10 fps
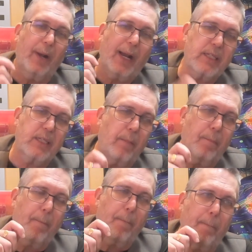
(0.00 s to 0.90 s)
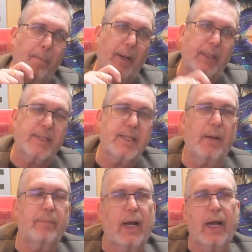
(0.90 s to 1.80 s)
But actually, by the
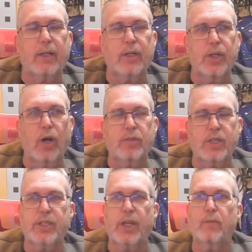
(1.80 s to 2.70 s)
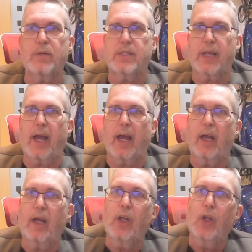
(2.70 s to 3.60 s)
time that I noticed he was there,